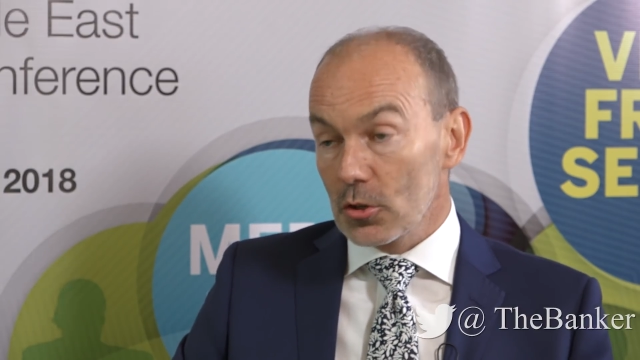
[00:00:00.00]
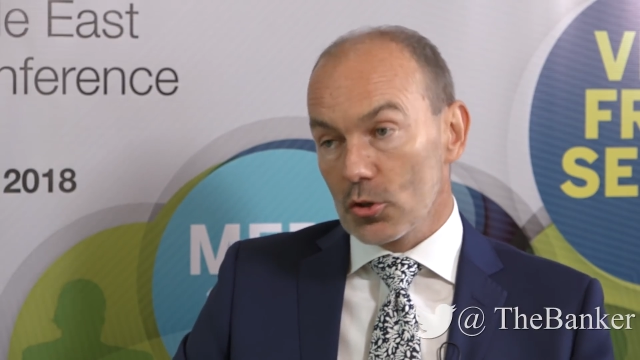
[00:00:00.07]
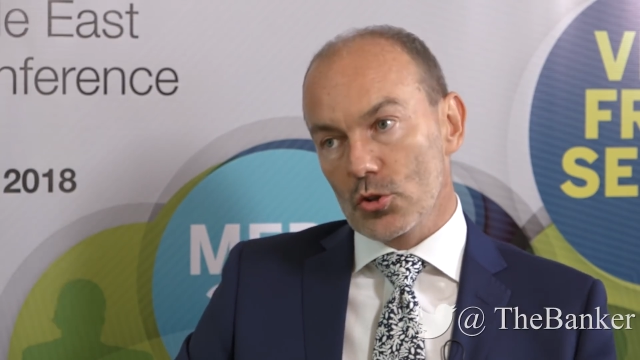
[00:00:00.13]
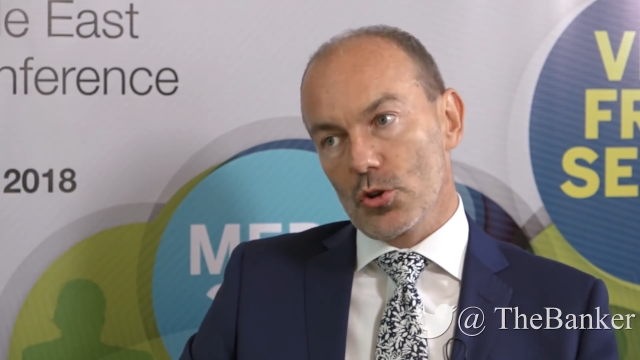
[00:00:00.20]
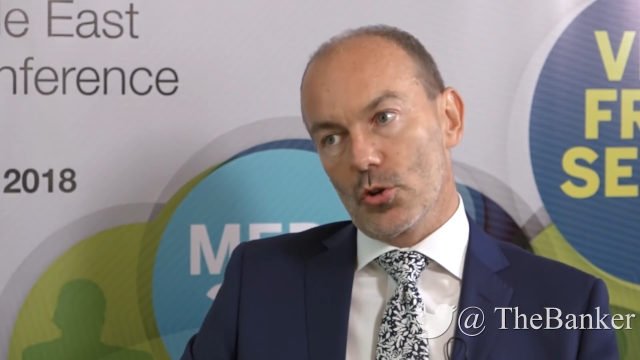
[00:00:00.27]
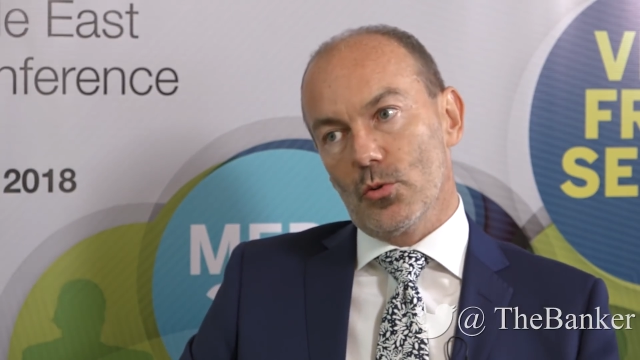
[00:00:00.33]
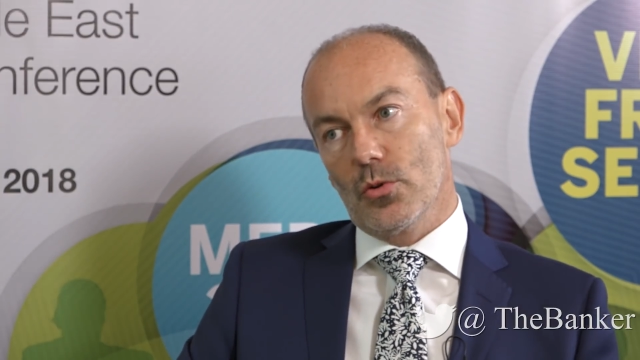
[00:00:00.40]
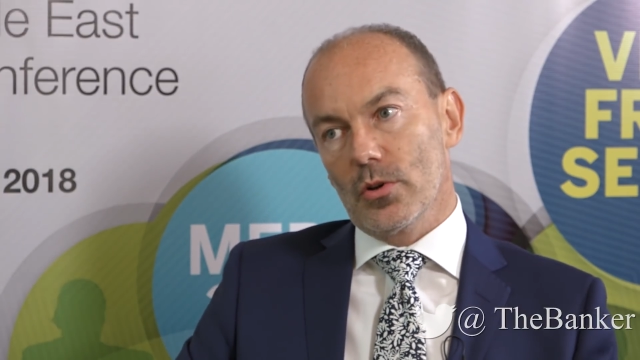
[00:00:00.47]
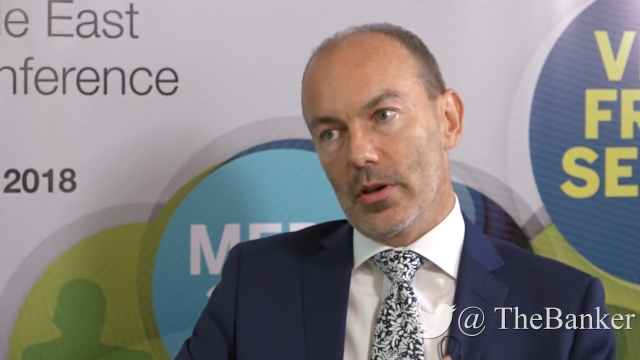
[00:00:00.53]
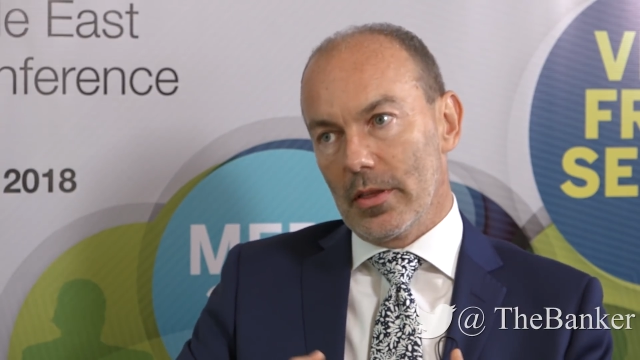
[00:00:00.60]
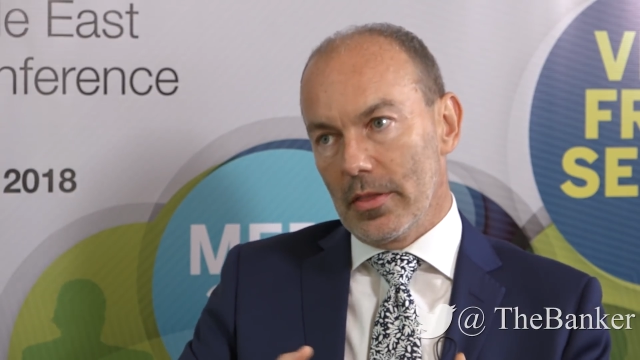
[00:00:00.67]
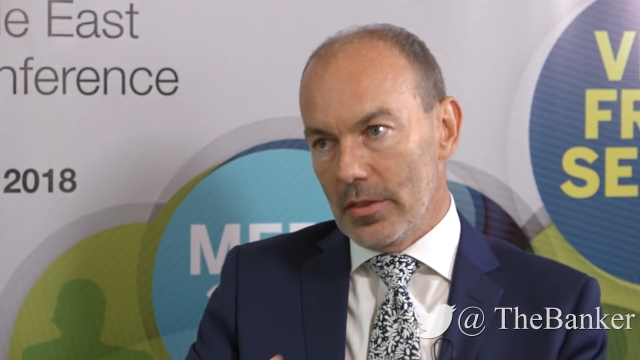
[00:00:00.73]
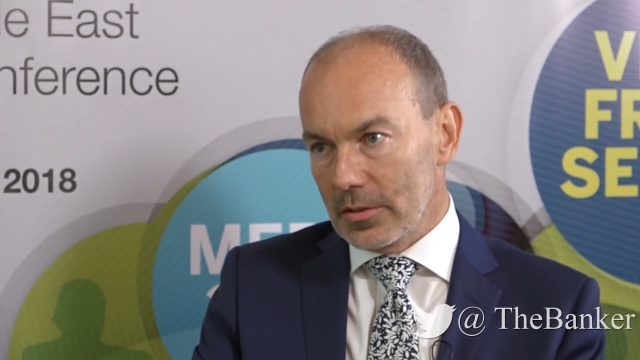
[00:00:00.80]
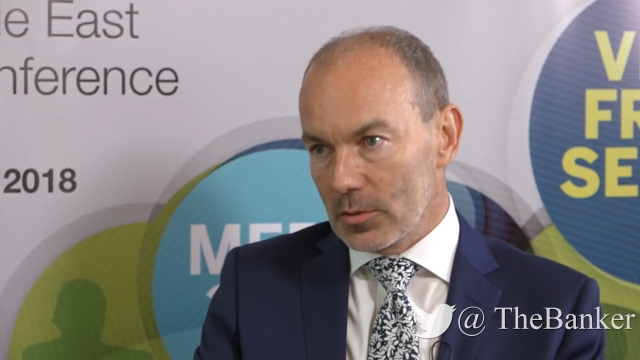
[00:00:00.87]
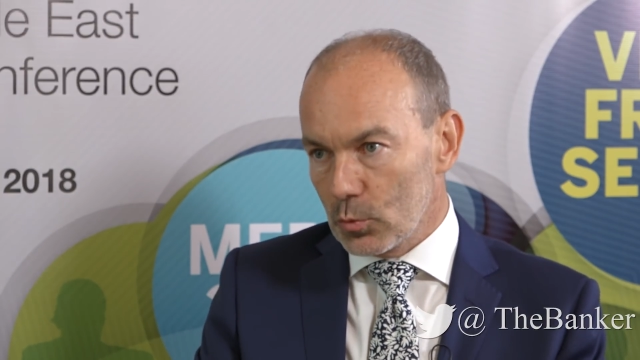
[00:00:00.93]
So
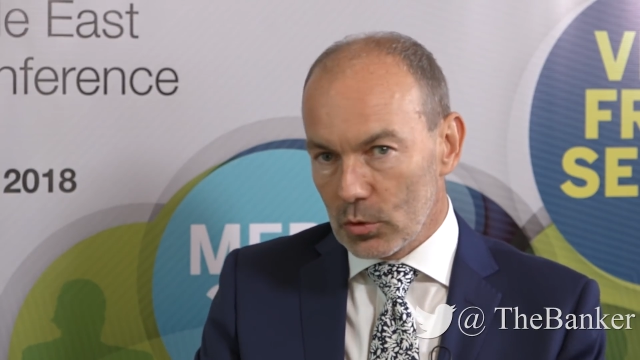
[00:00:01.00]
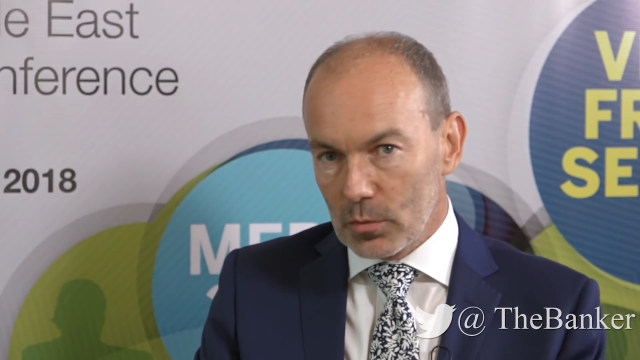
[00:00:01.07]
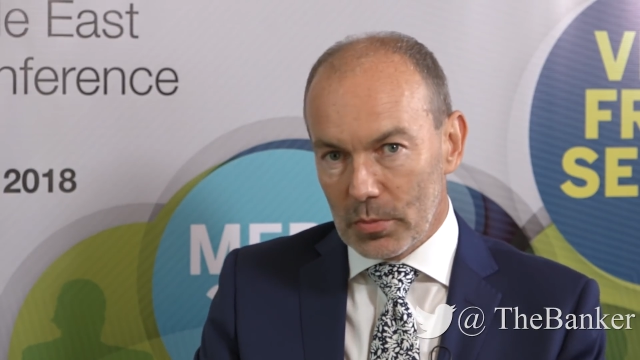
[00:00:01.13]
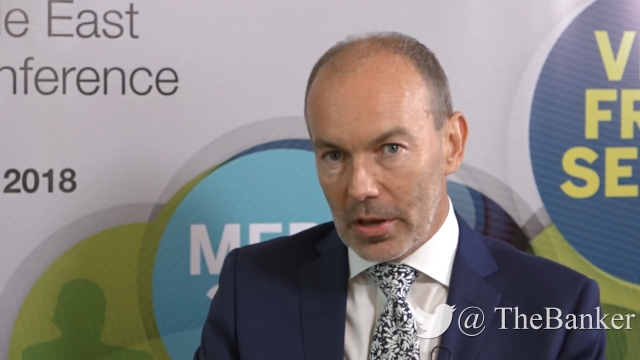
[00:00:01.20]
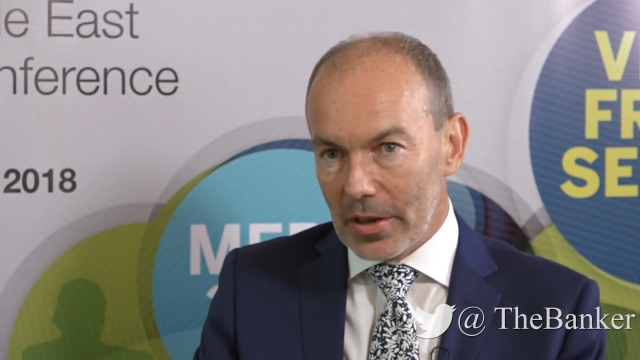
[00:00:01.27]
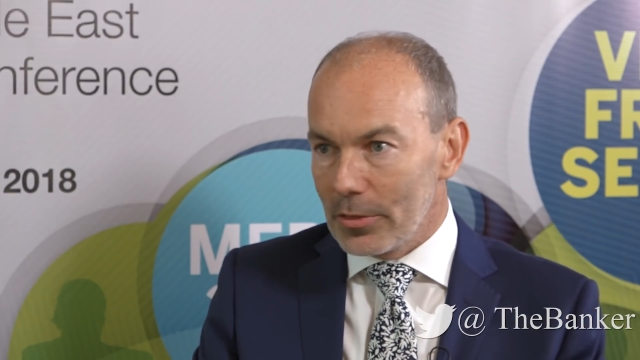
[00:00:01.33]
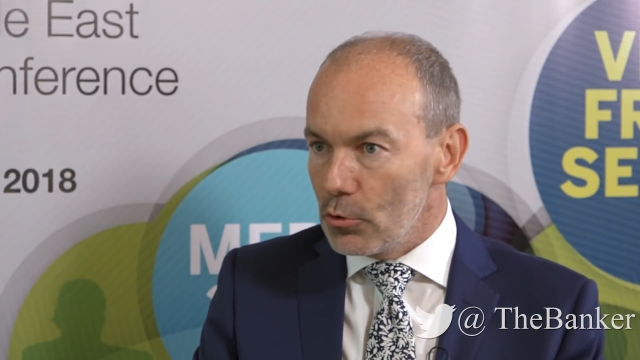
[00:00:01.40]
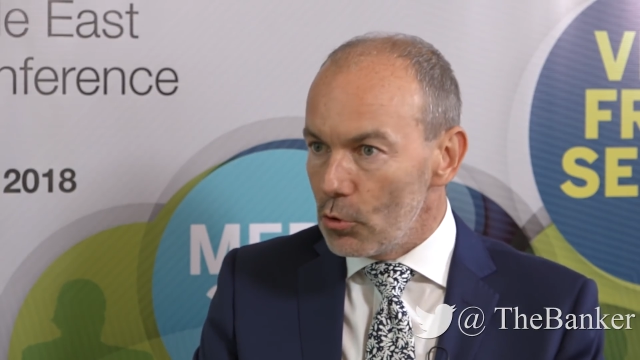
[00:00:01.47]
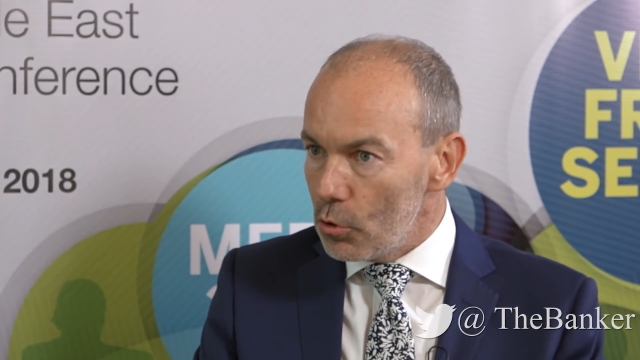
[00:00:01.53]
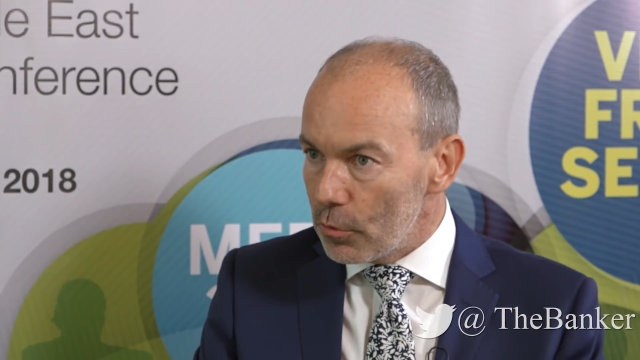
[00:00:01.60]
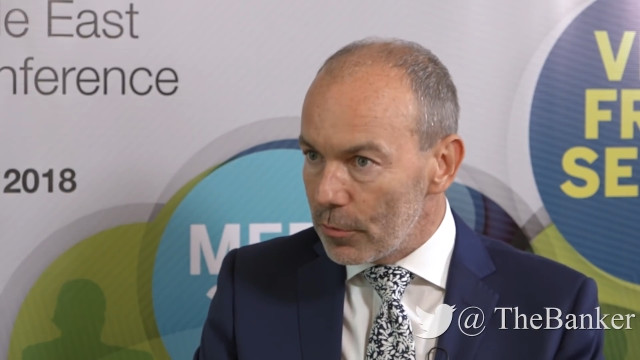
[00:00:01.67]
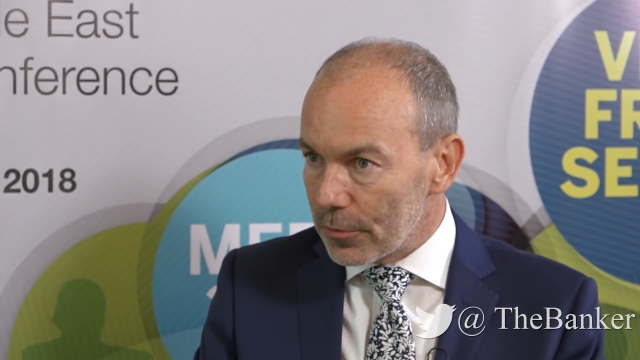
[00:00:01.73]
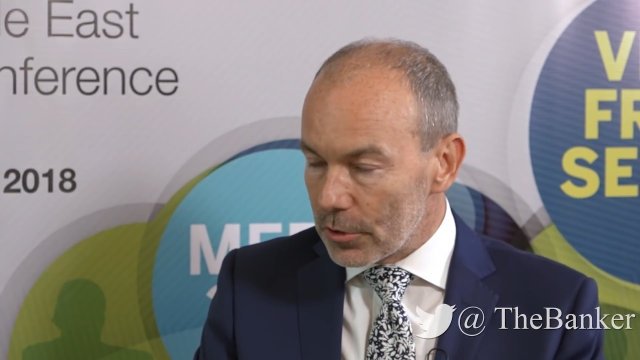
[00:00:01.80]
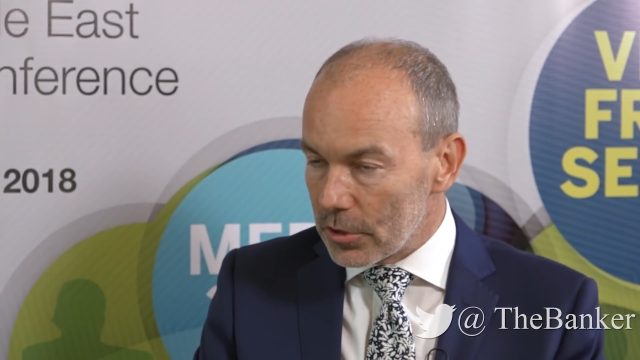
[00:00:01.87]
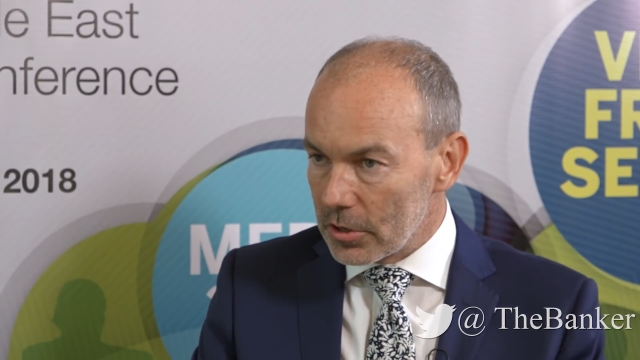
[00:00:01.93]
this would be an
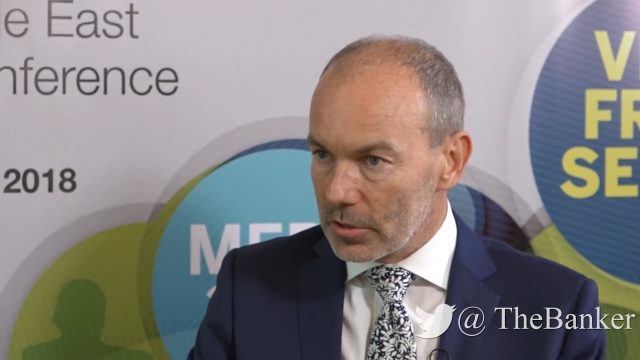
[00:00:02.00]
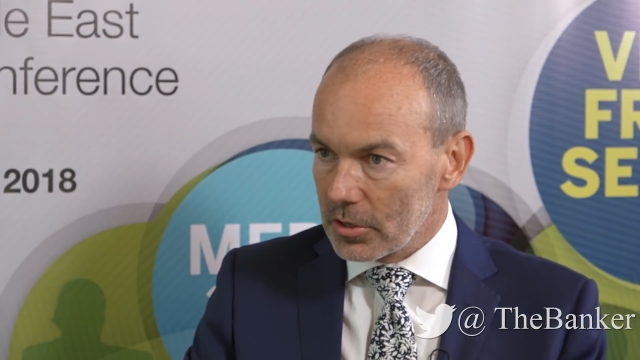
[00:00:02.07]
offer,